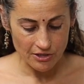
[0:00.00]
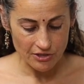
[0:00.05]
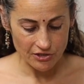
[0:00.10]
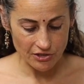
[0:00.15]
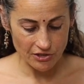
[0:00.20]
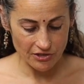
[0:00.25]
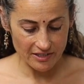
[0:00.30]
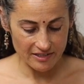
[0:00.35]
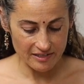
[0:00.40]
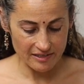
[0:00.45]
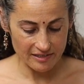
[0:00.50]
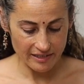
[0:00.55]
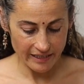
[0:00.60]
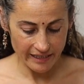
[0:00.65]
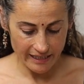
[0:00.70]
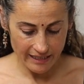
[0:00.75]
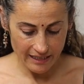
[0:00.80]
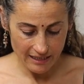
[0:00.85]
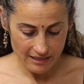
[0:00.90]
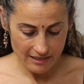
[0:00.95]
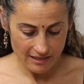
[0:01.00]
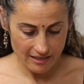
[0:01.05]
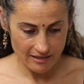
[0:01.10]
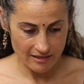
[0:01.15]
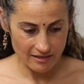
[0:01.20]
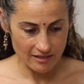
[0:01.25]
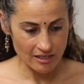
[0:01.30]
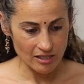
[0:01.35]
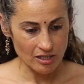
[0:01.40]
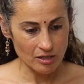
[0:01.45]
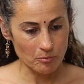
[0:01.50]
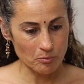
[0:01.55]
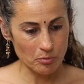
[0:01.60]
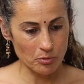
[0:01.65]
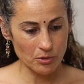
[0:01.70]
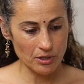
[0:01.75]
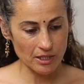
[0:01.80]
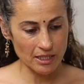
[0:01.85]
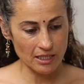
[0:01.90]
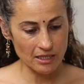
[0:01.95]
So this is heat.
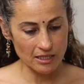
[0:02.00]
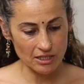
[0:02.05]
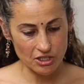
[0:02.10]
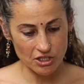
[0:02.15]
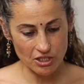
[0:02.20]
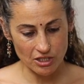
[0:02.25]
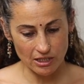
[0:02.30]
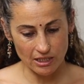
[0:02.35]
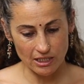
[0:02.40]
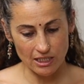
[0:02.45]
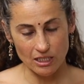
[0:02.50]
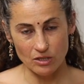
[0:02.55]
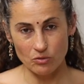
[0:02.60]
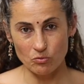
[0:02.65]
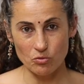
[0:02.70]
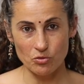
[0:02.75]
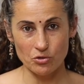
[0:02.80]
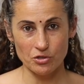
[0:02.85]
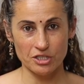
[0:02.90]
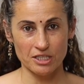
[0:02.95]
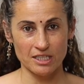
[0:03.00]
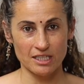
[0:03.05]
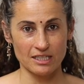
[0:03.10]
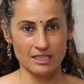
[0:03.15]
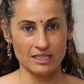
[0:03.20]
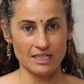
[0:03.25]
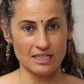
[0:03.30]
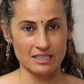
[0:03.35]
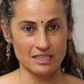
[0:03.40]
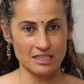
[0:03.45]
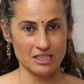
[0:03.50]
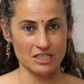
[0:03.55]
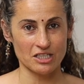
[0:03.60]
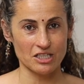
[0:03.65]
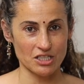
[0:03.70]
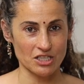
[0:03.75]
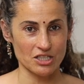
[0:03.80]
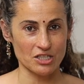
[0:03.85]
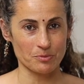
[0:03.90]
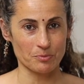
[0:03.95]
Putting the chilli in water allows it
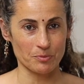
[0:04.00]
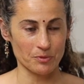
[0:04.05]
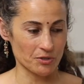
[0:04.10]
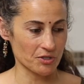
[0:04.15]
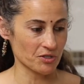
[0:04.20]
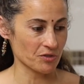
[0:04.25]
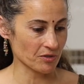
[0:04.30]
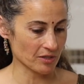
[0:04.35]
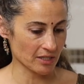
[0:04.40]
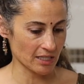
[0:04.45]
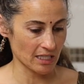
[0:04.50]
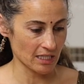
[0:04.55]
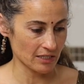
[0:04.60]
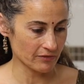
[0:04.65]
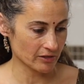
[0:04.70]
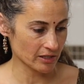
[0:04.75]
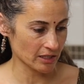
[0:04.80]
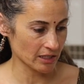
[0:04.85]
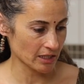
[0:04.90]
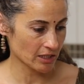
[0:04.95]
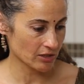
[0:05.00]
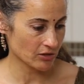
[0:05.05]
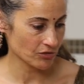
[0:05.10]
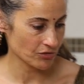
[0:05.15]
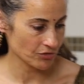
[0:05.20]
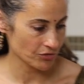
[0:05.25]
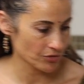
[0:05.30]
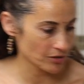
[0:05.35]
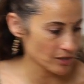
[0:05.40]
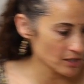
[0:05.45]
to disperse really evenly through